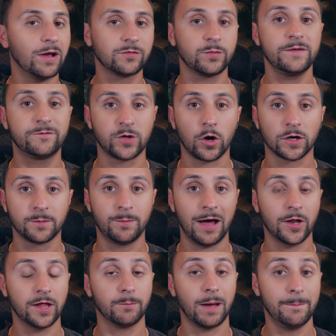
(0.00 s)
as we've talked
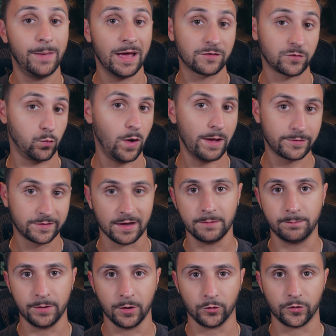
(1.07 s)
about in my best
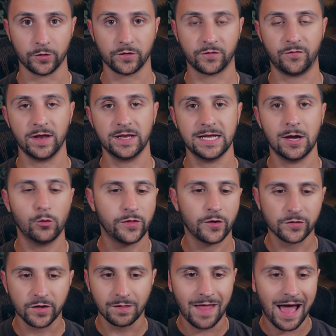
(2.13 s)
website builders video,
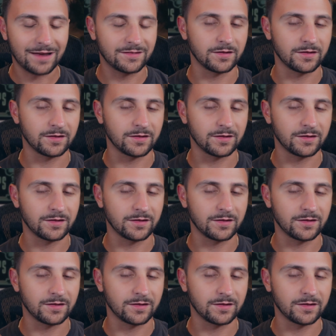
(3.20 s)
there's a lot